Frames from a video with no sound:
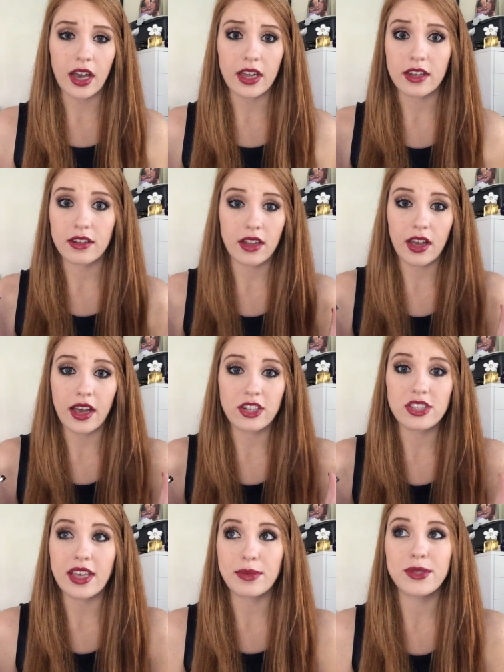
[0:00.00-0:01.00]
I, I
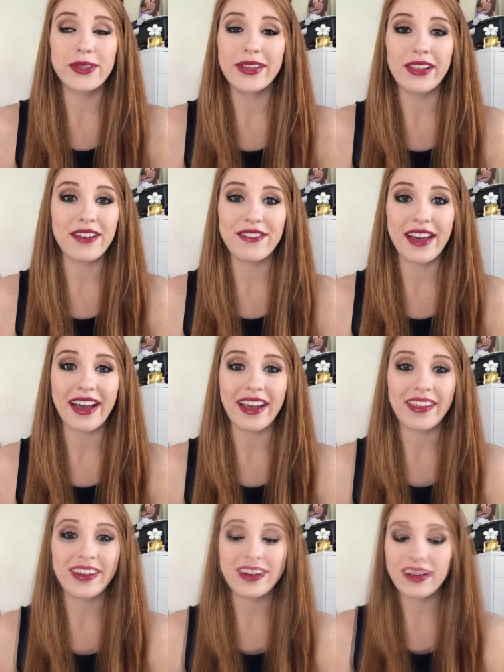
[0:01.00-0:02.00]
just absolutely love that
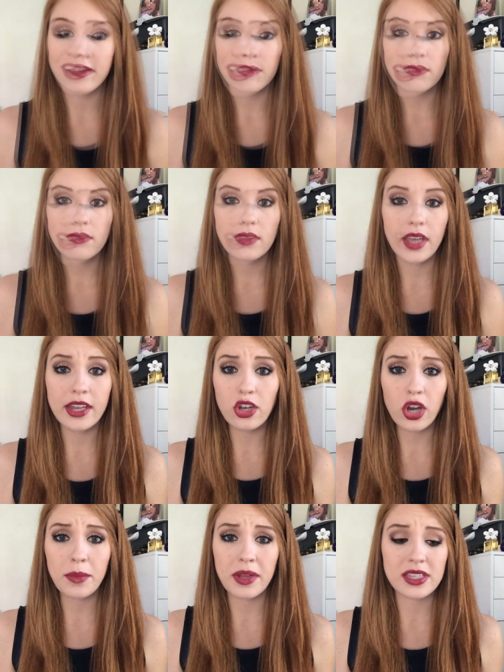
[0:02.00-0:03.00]
eyeliner. And
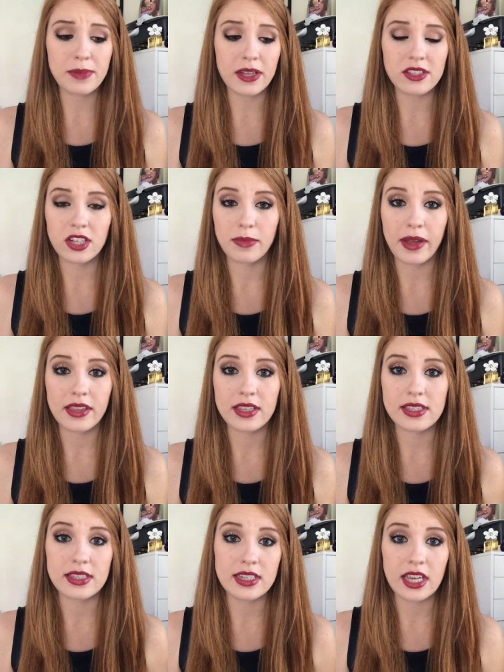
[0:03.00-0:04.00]
no, I'm not sponsored by
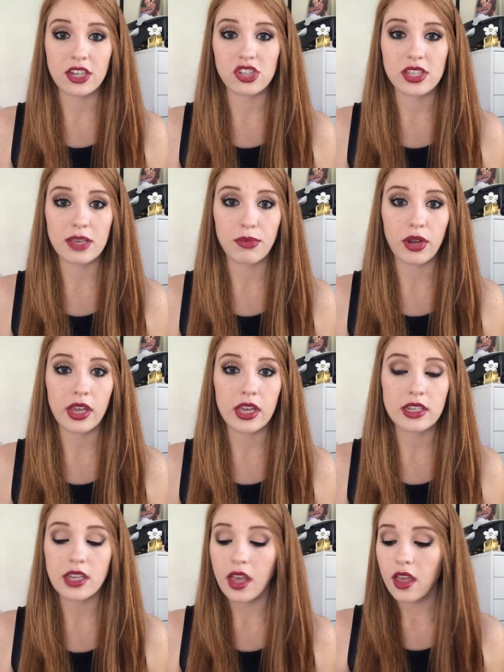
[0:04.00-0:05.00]
this D H C
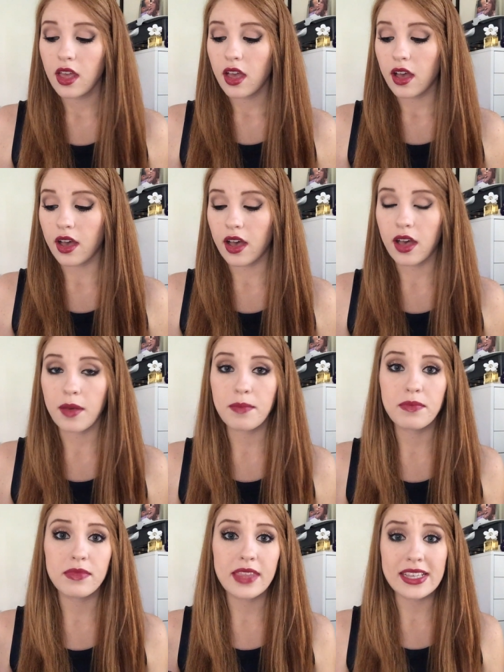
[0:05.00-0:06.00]
brand.
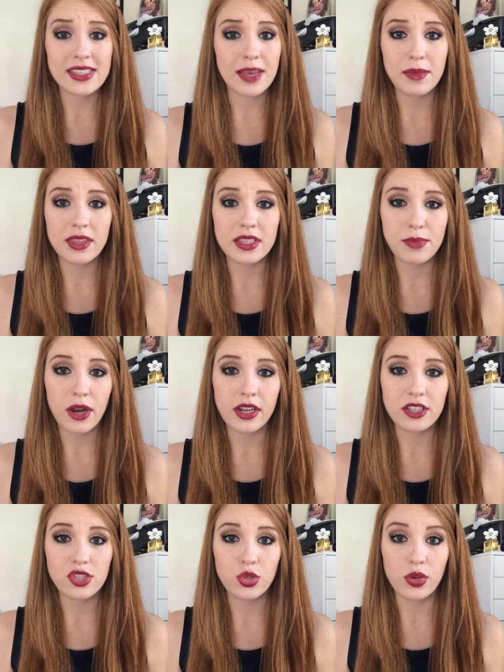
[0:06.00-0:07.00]
Um, they sent me these
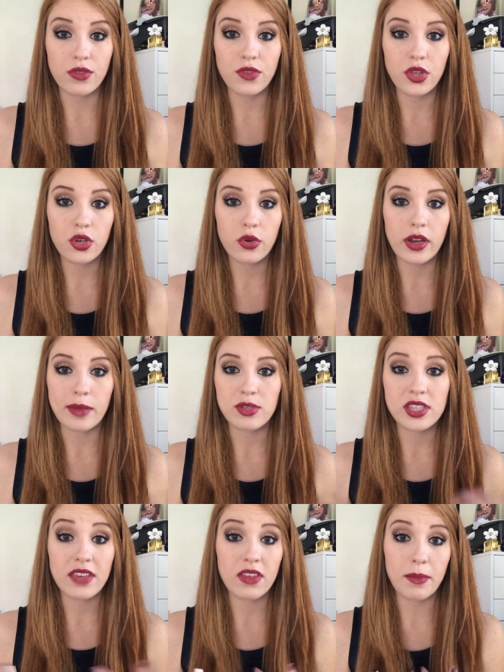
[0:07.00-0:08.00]
products to review and I'm
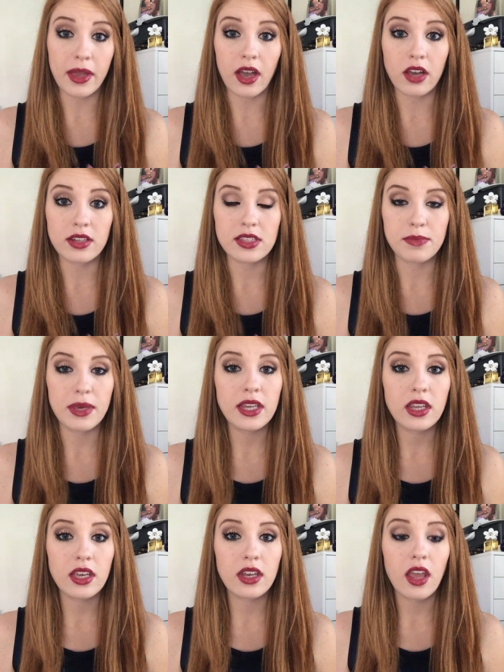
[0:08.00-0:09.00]
just giving my honest
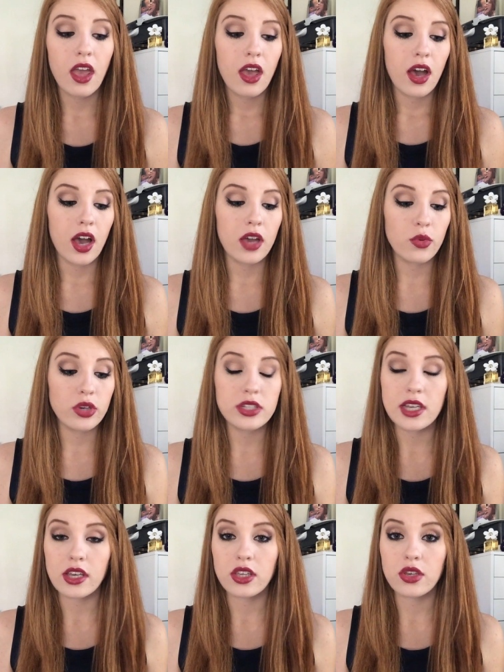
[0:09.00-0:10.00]
opinion. I would
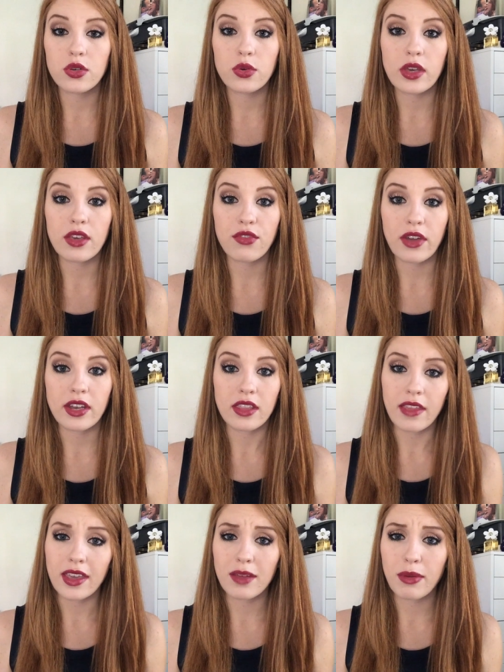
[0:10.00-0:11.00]
tell you if I
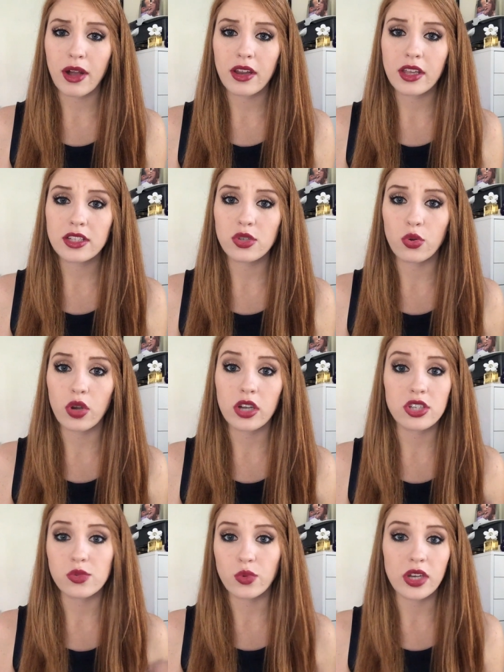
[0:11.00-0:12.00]
didn't like a product or I
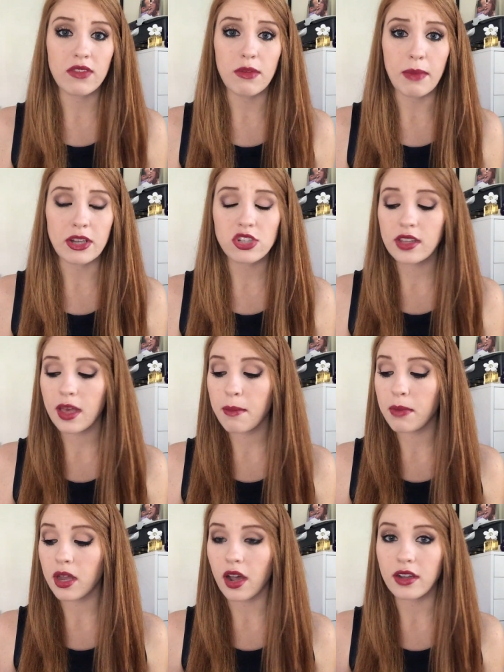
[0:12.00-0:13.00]
just wouldn't even mention
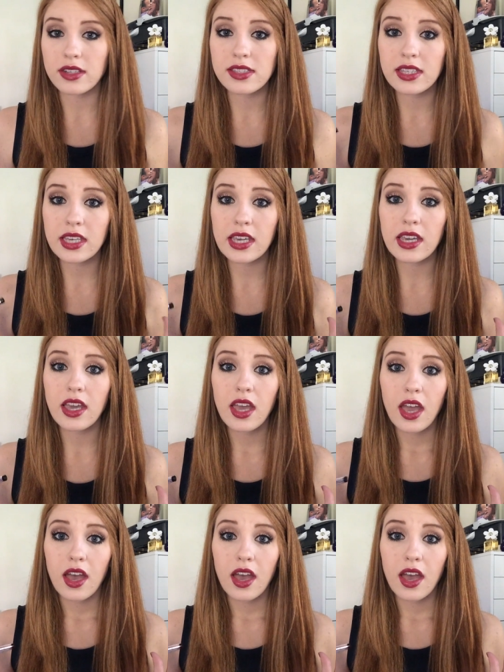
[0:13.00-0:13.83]
them, but honestly,